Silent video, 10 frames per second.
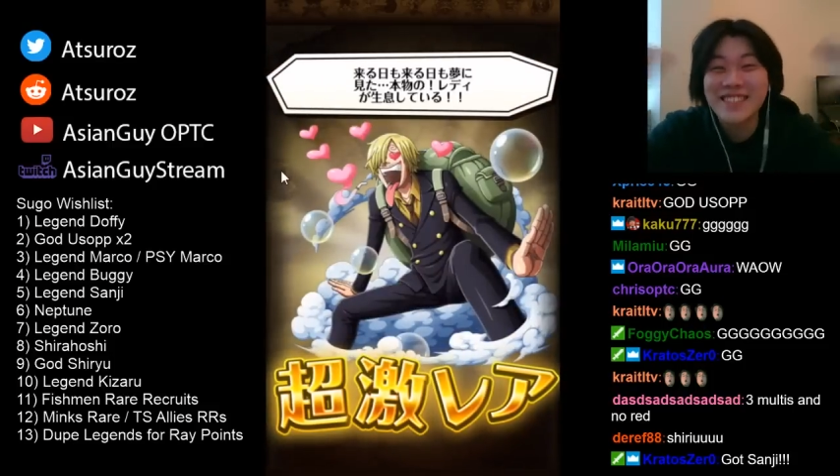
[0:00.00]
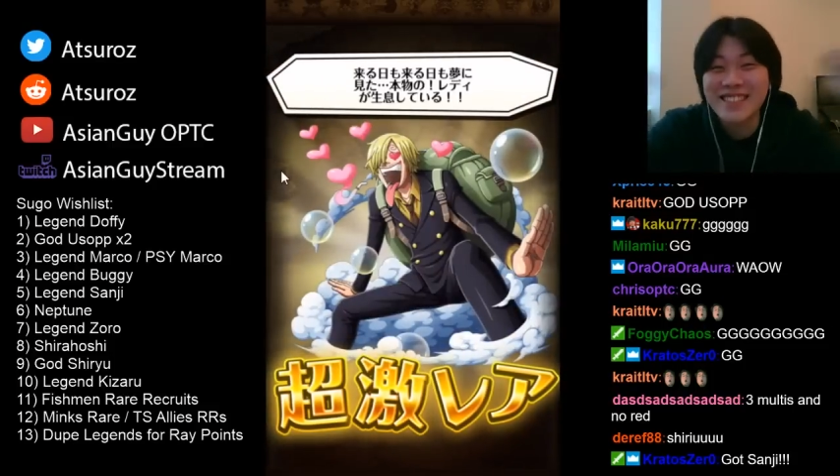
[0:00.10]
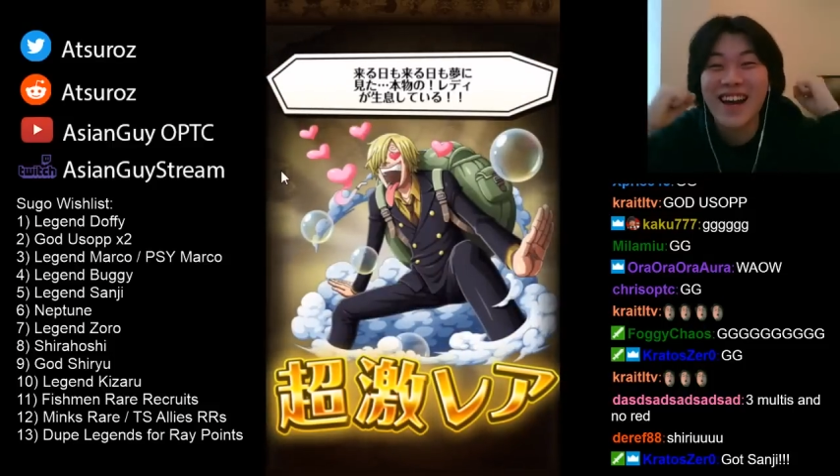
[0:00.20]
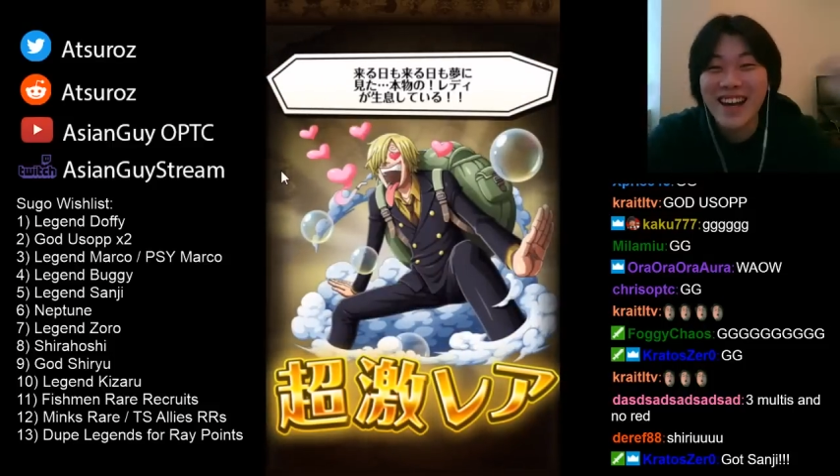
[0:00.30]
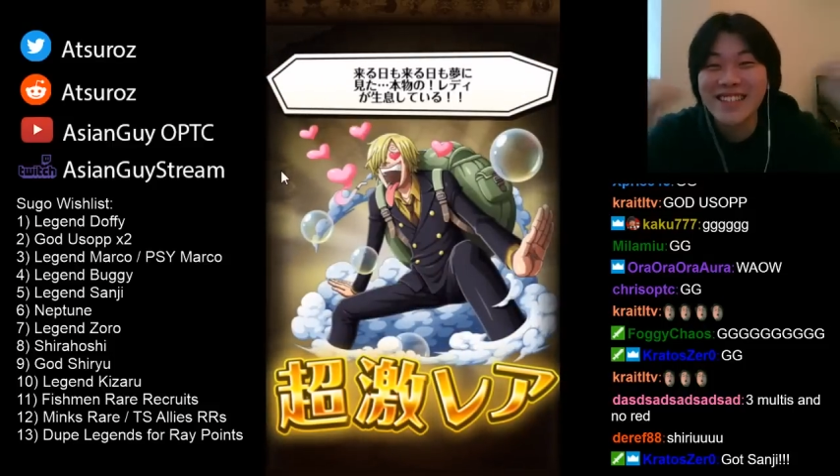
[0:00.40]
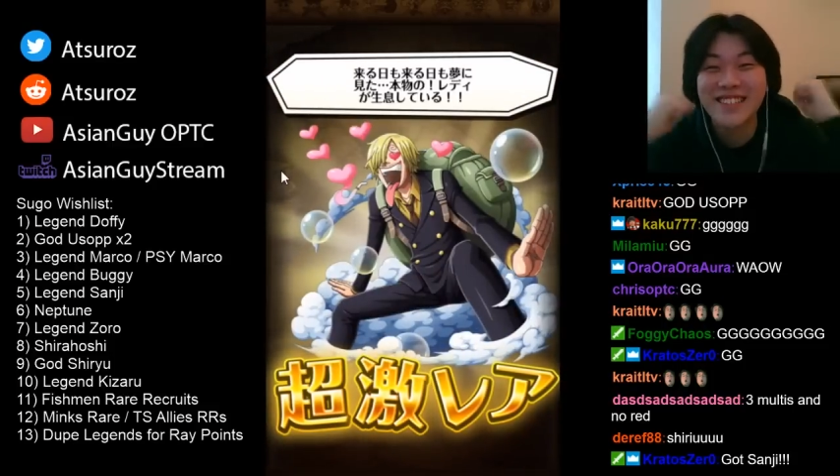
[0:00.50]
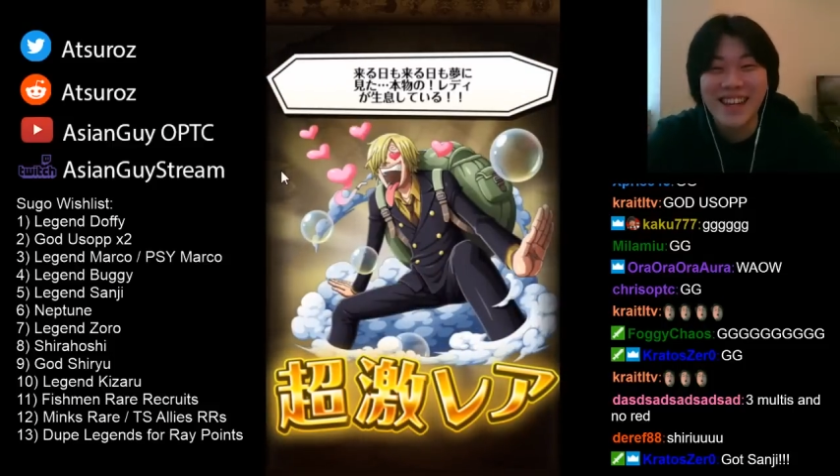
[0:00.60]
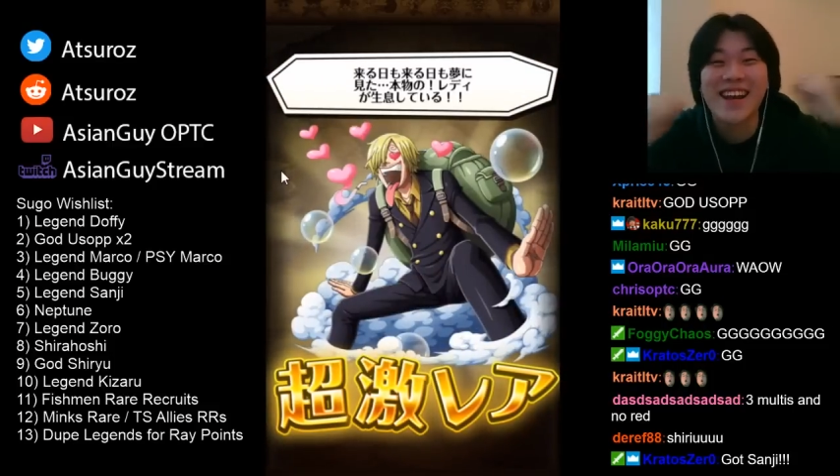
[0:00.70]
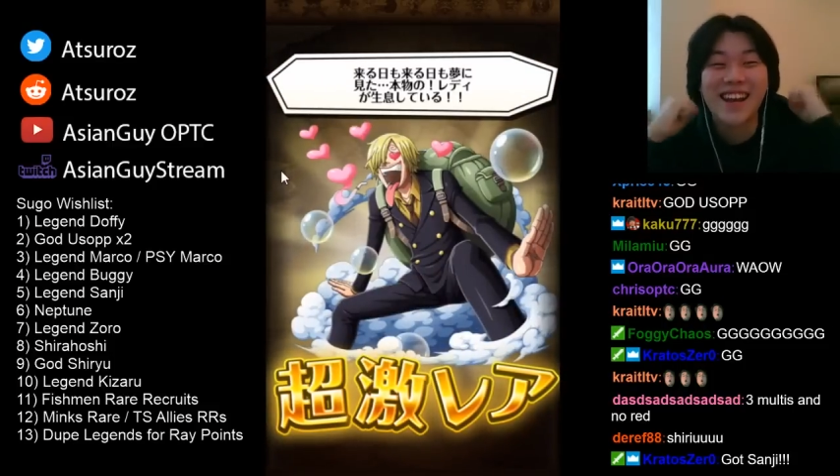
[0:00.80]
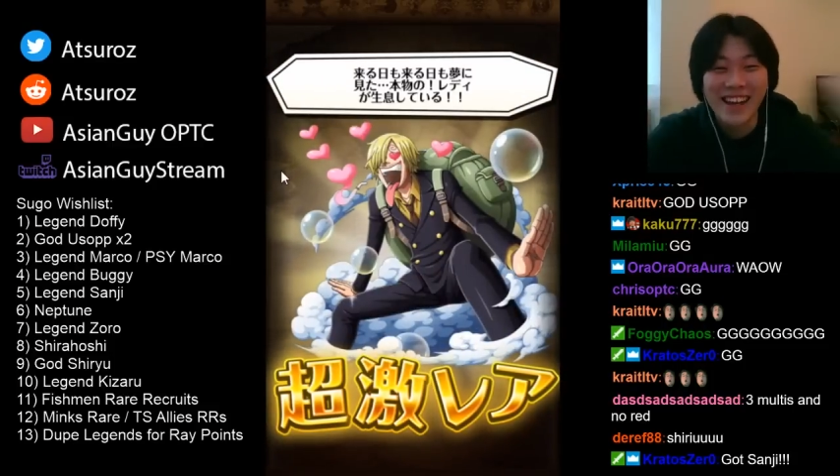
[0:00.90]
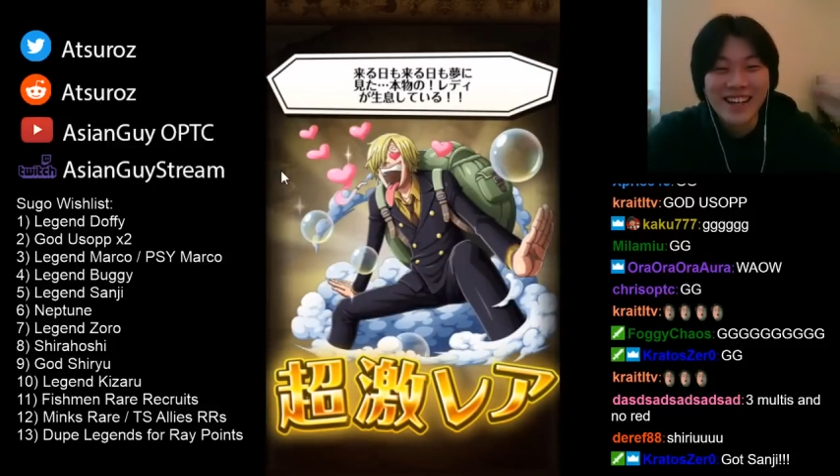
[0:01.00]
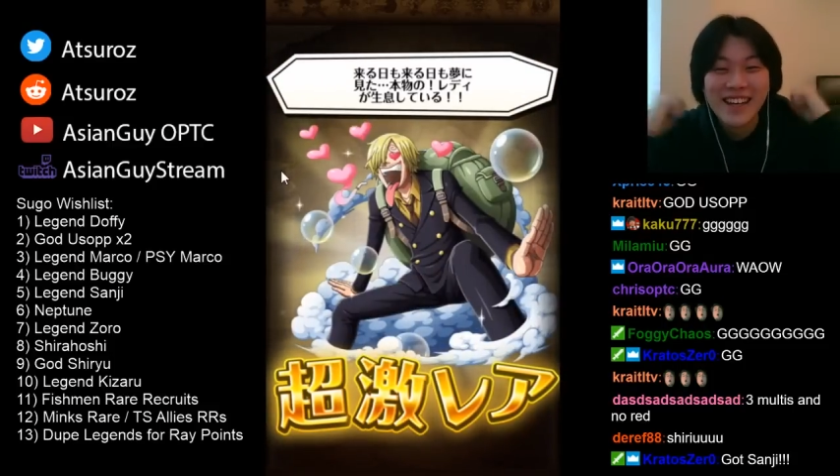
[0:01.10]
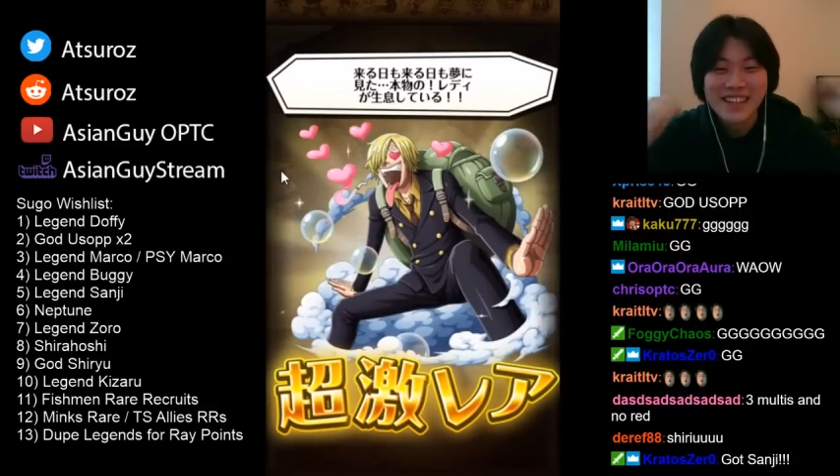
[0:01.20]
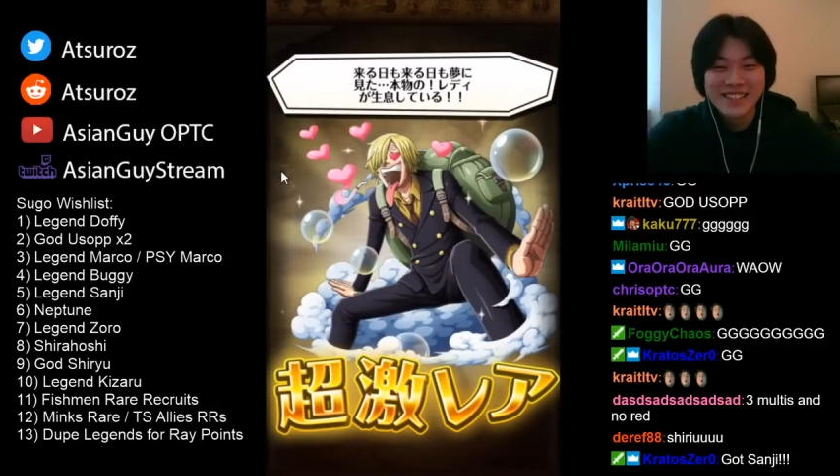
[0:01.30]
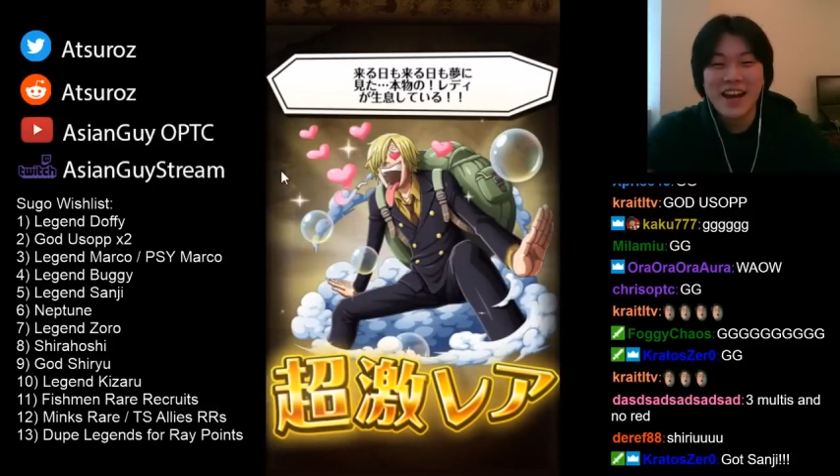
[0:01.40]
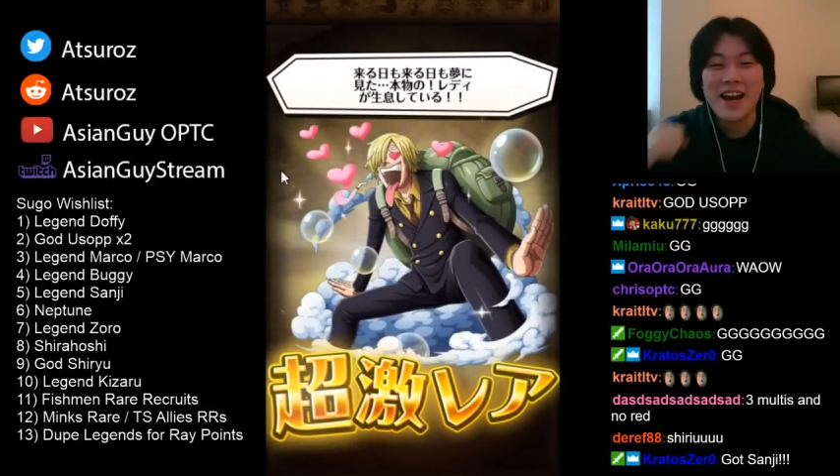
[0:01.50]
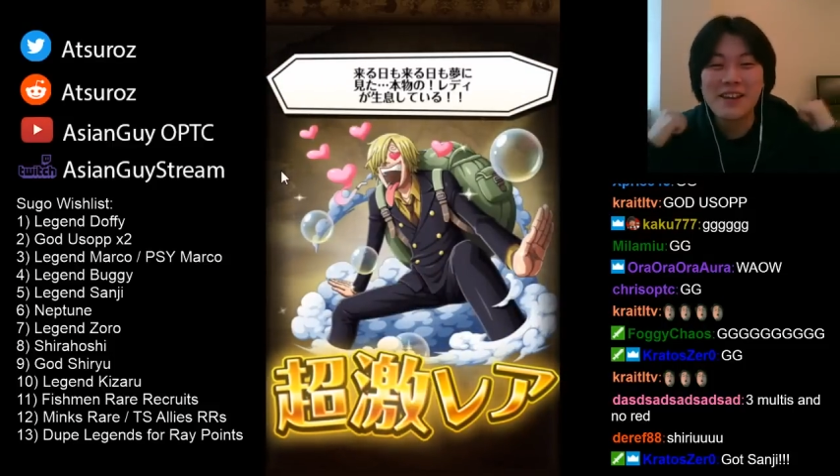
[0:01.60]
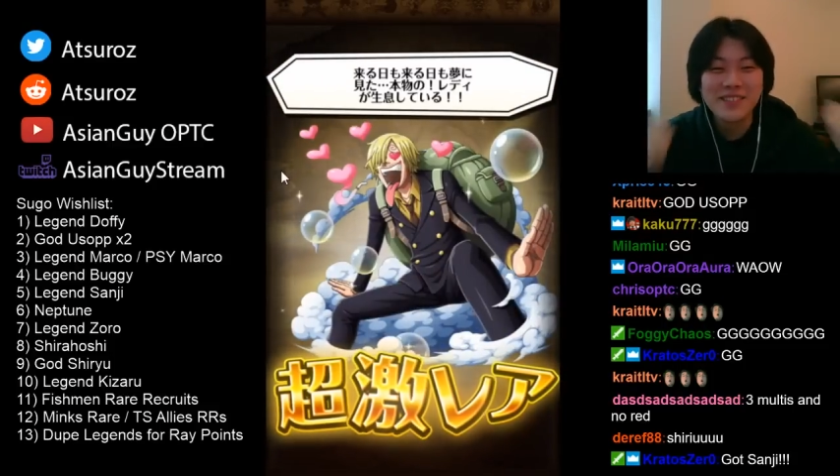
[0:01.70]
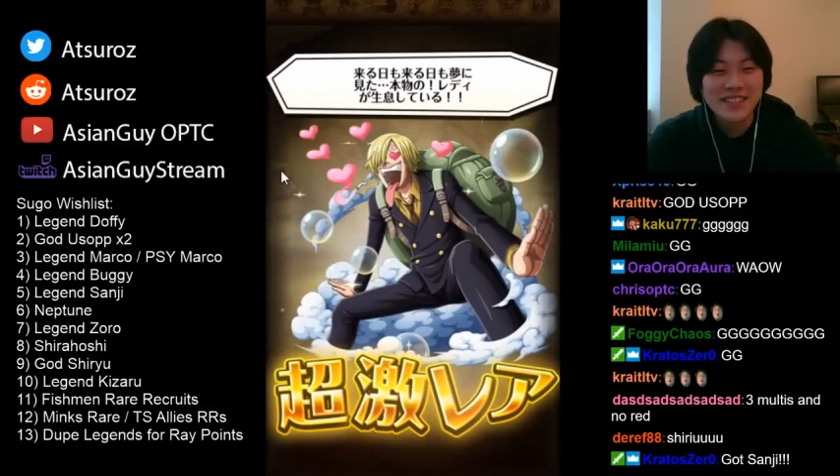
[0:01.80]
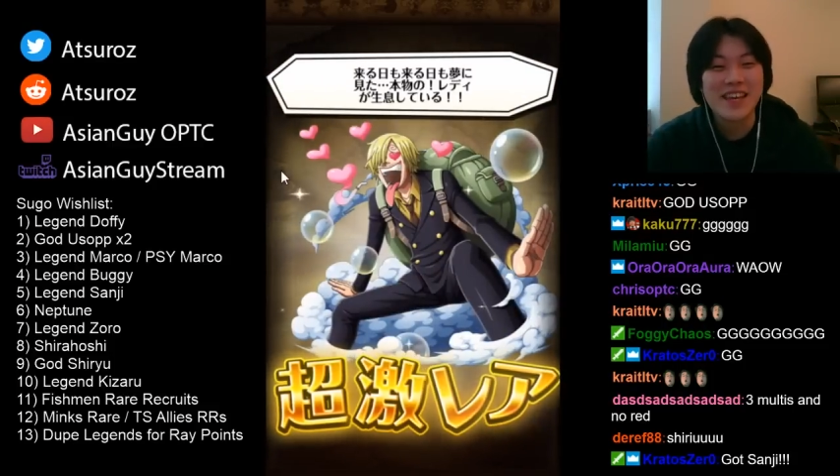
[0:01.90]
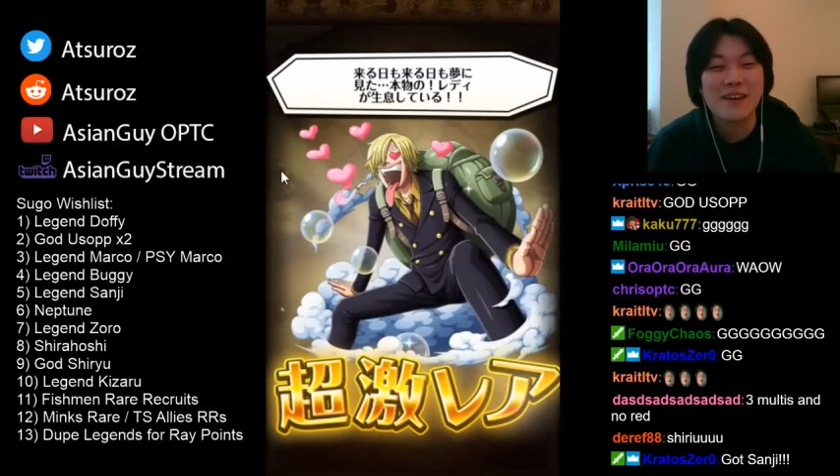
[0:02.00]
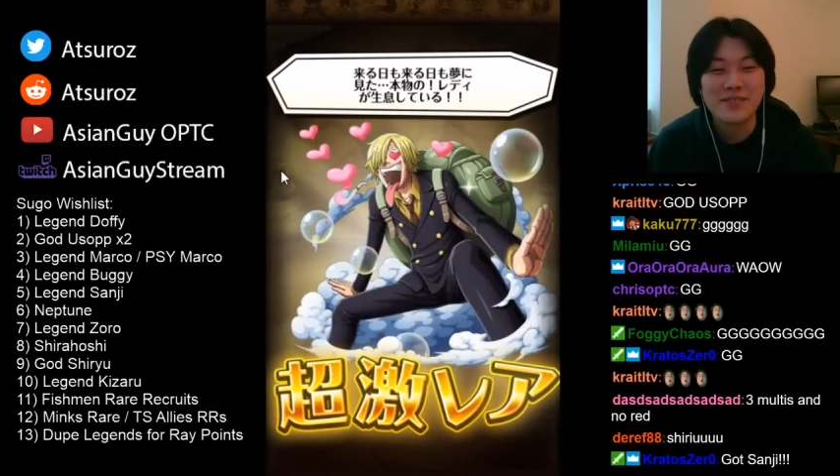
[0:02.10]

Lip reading: Sanji! Time skip